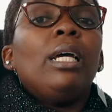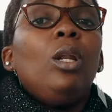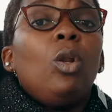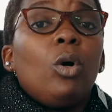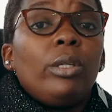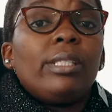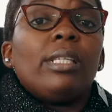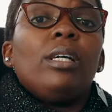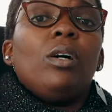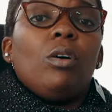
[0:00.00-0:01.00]

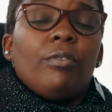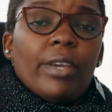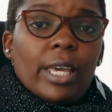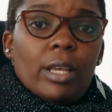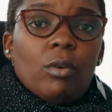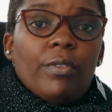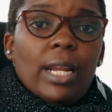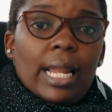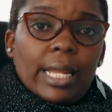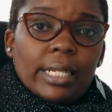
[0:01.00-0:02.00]
laws of the
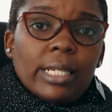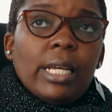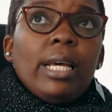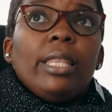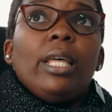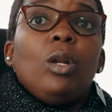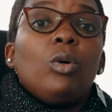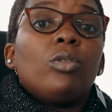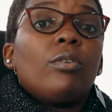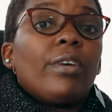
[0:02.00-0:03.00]
land. The
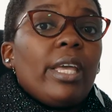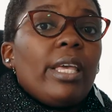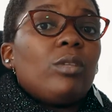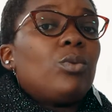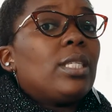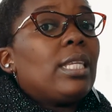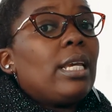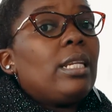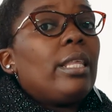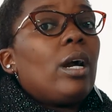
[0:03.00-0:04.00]
laws of Kenya, as we
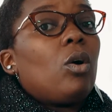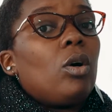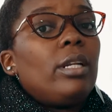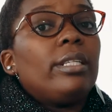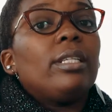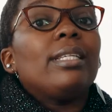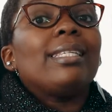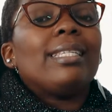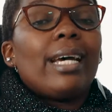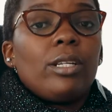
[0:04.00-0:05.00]
said, they are called
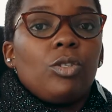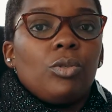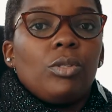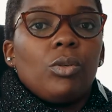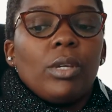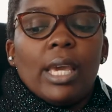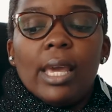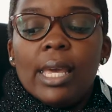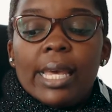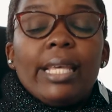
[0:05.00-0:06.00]
statutes,
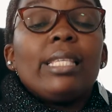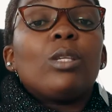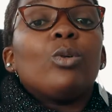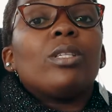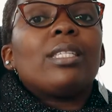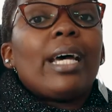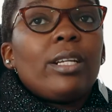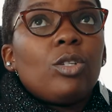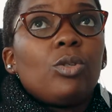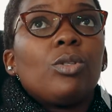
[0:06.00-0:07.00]
okay? So
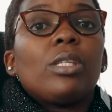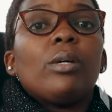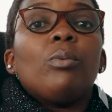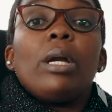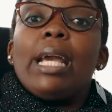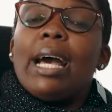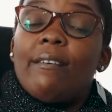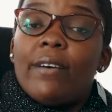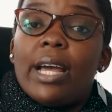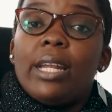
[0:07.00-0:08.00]
statutes
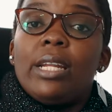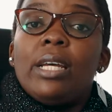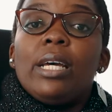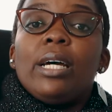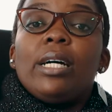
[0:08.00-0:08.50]
govern,